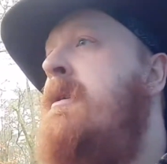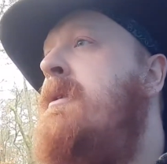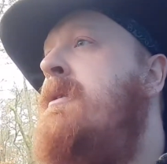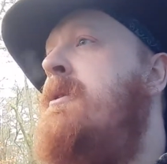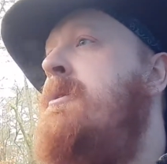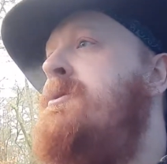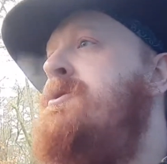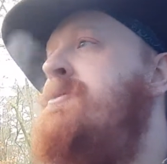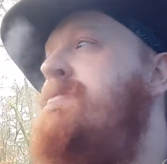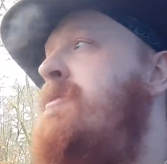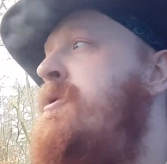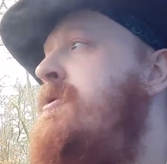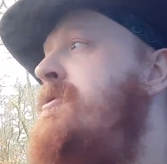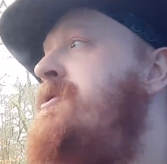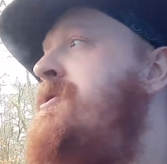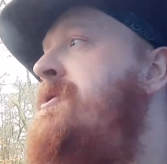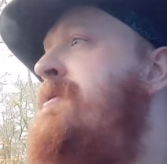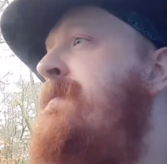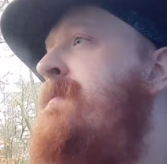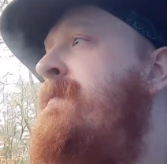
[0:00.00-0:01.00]
not so
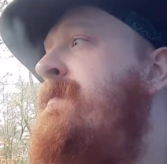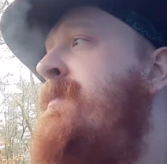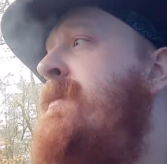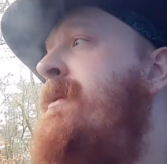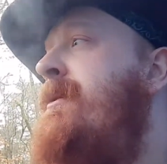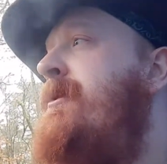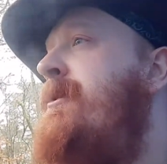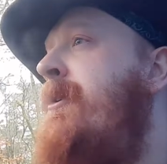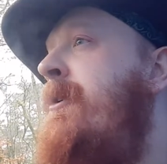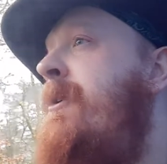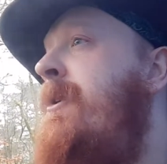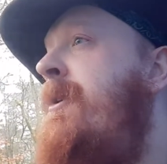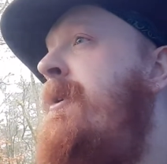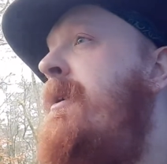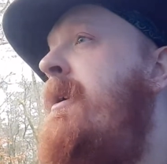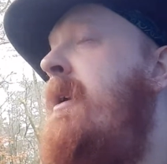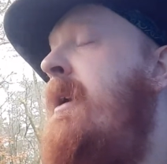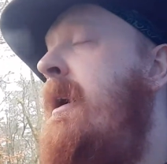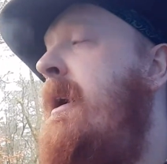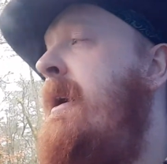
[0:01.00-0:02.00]
much.
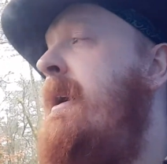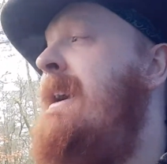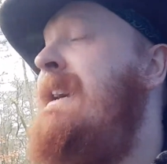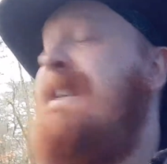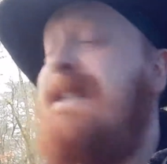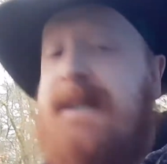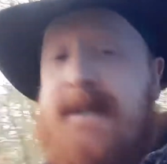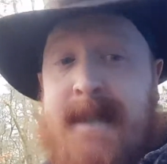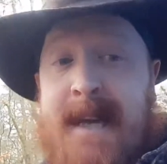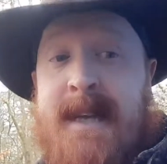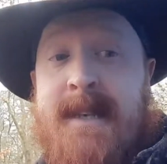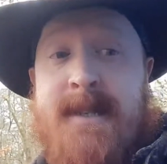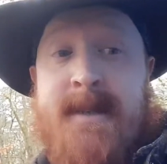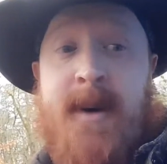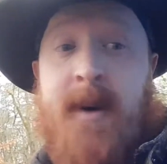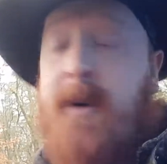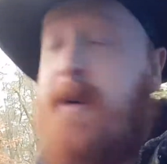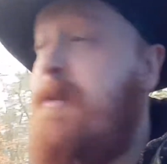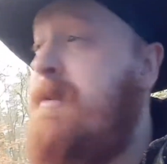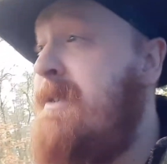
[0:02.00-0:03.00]
So it's
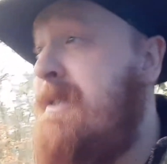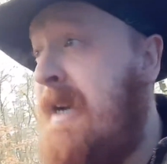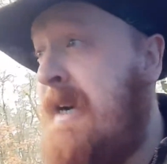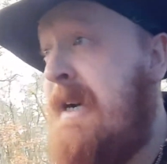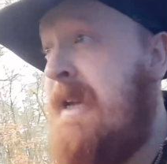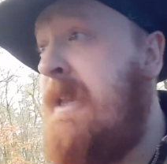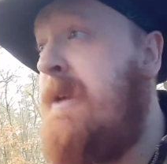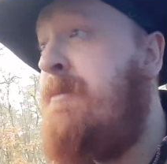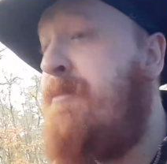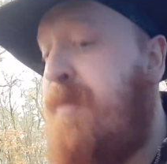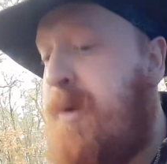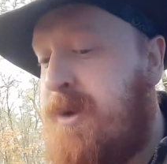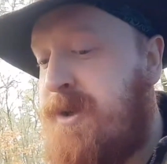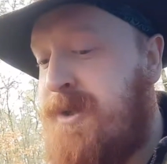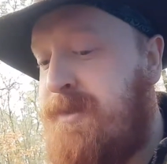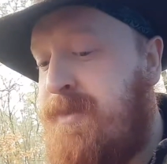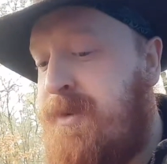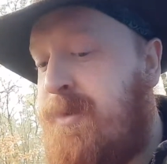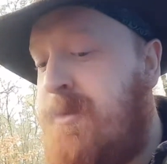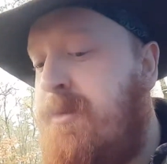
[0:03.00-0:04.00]
not entirely
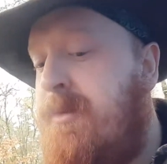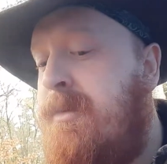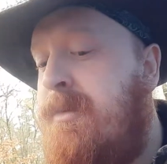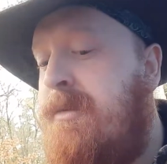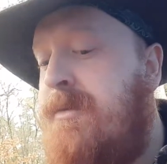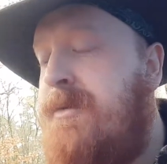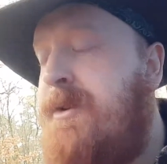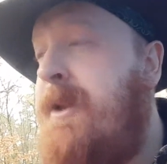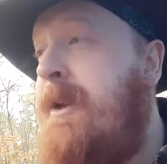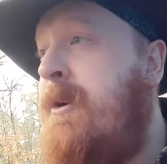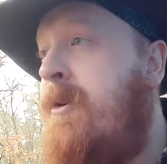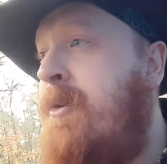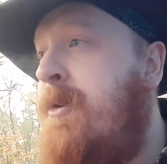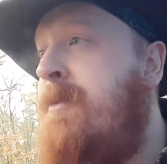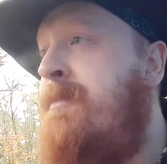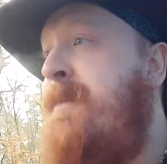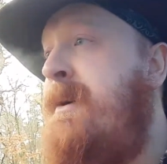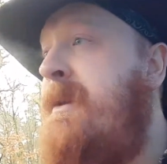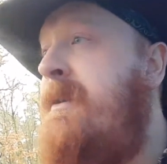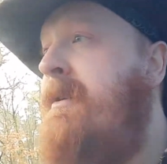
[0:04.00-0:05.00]
impossible that it could
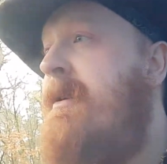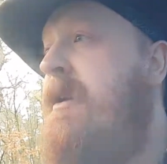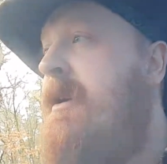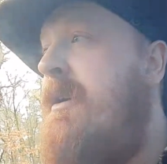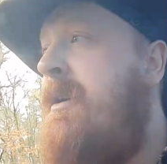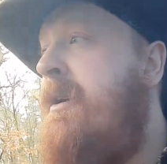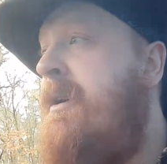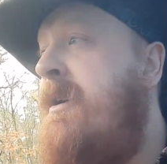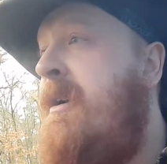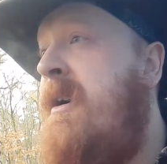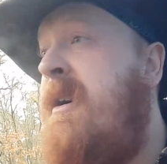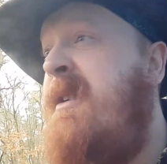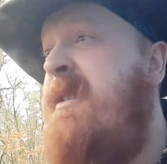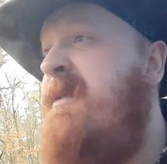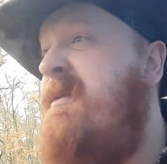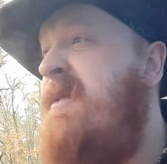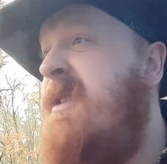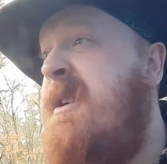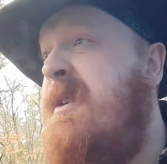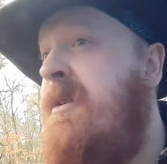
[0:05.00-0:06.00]
have been,
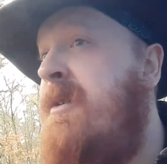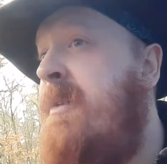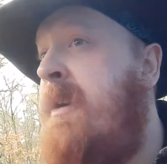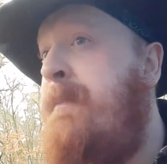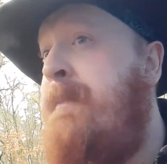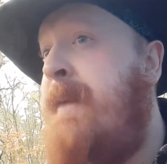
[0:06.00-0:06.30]
you know, a